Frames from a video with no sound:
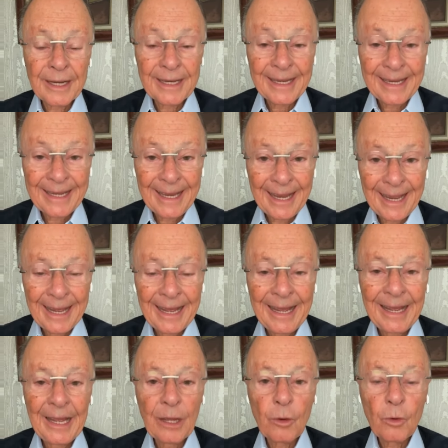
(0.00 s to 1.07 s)
Your
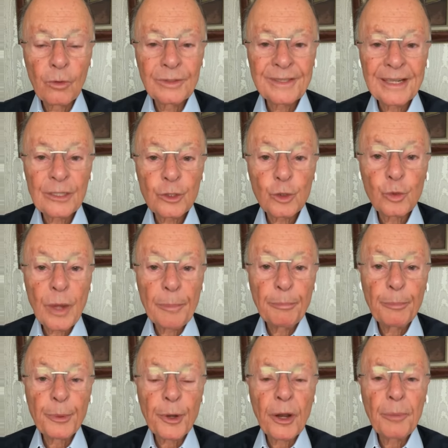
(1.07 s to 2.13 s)
war is against your
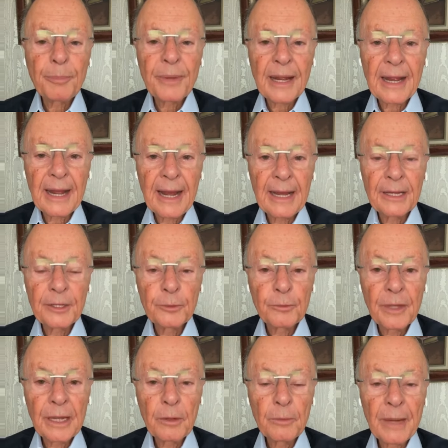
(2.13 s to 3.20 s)
own flesh.
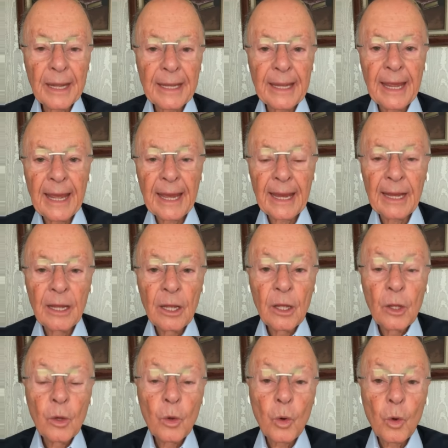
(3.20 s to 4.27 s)
It's not
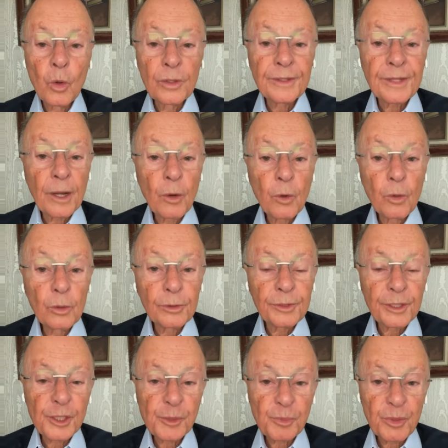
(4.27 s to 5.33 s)
a war
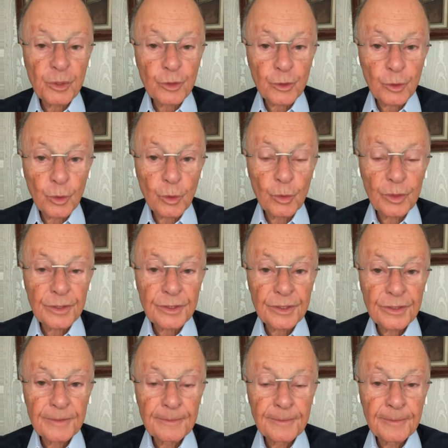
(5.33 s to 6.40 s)
against other
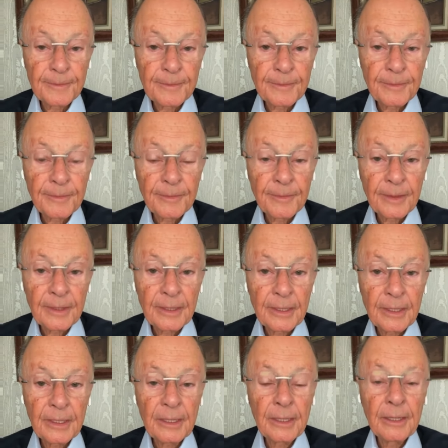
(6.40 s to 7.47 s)
people
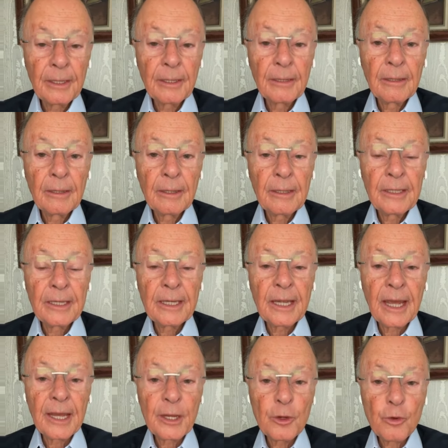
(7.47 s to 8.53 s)
who are
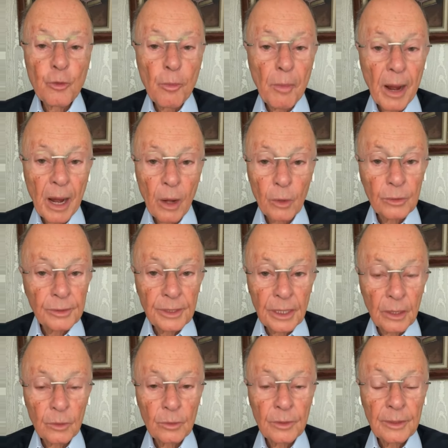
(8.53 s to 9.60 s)
trying to harm
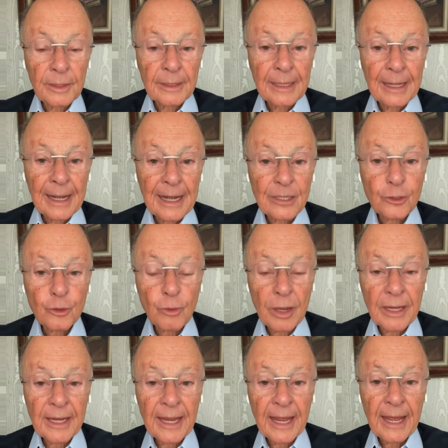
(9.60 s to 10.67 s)
you. No,
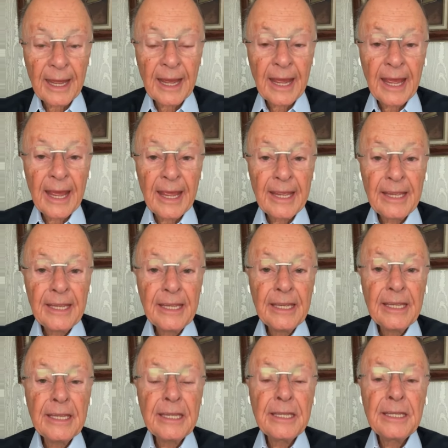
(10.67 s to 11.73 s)
your war
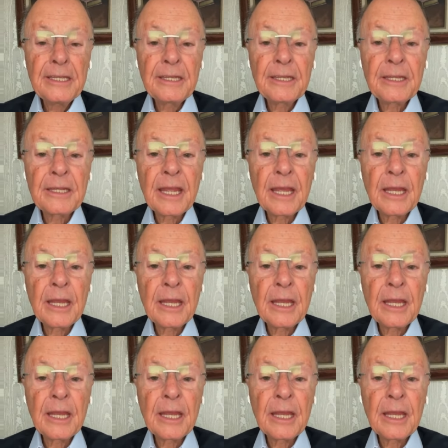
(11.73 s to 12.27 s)
is